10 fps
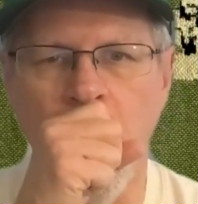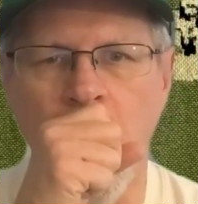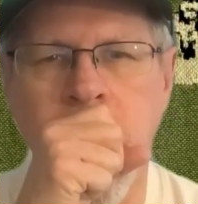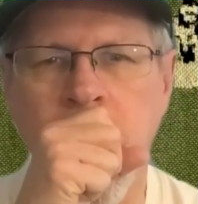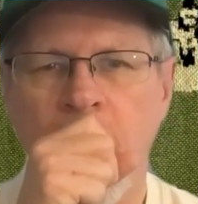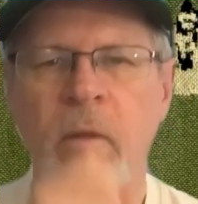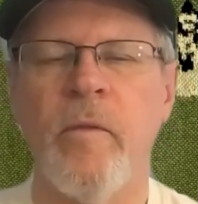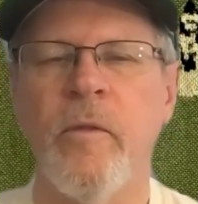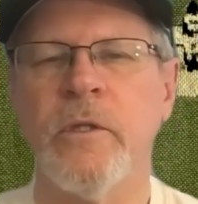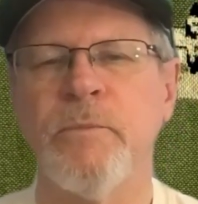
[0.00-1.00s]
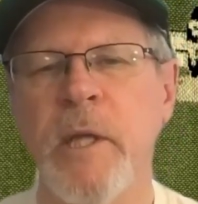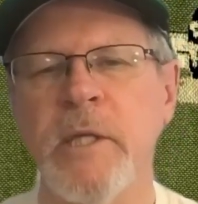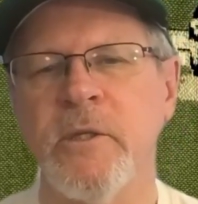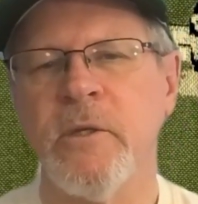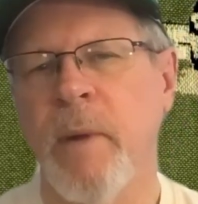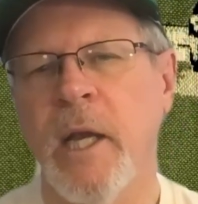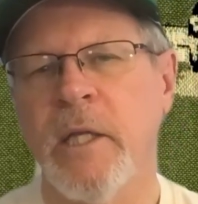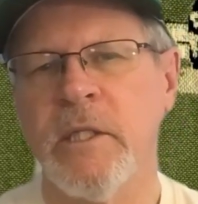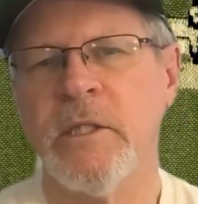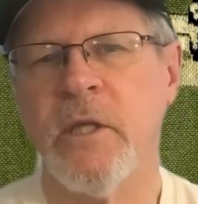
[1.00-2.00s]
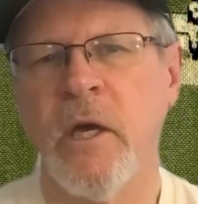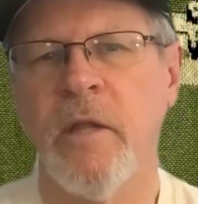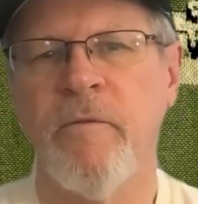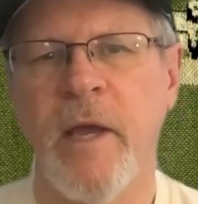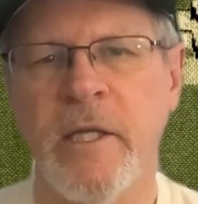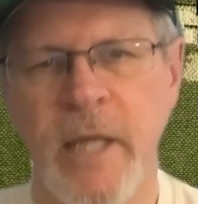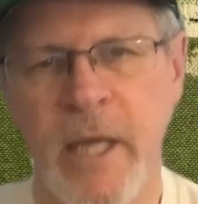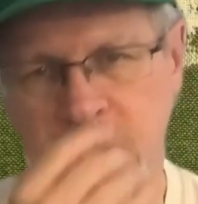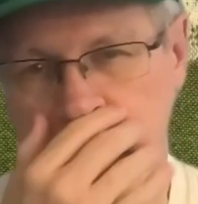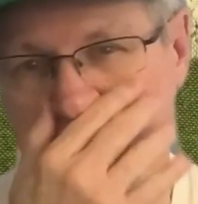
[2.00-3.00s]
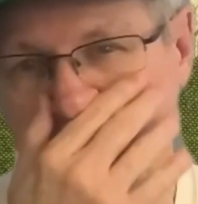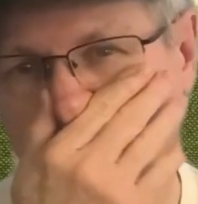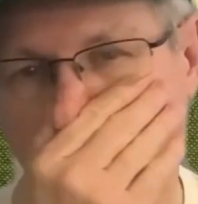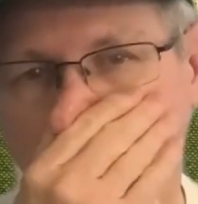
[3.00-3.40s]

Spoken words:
There's pluses or minuses on the fast action deck.